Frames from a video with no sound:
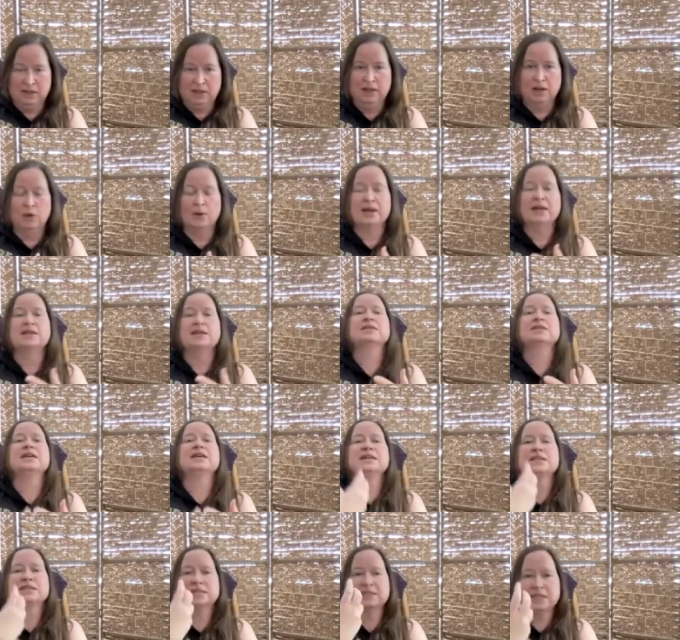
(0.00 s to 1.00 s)
You know, it's
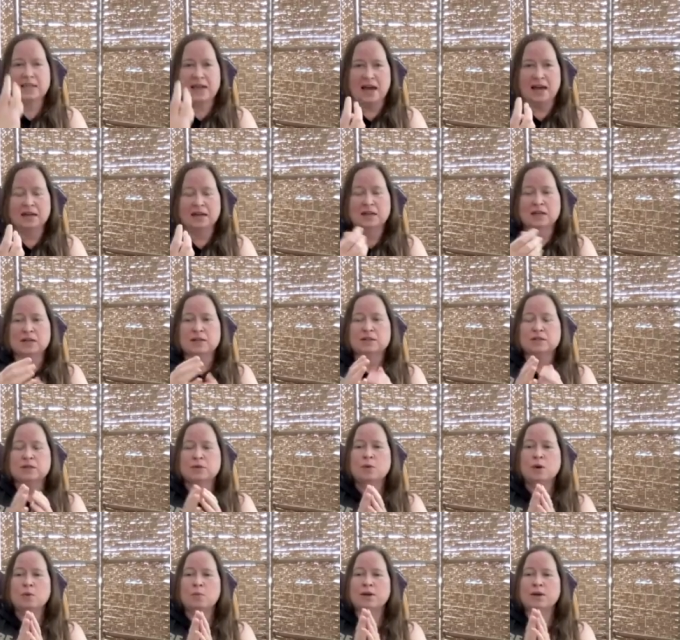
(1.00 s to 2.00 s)
it's that. So
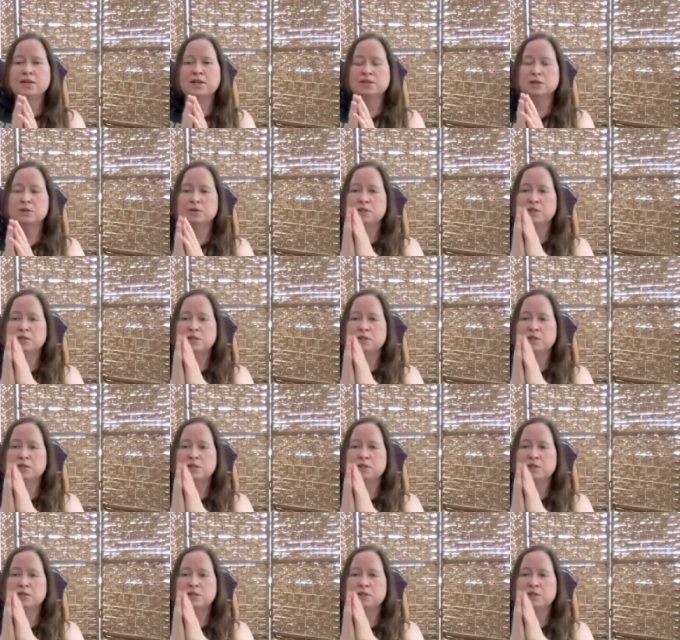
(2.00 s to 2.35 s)
what we do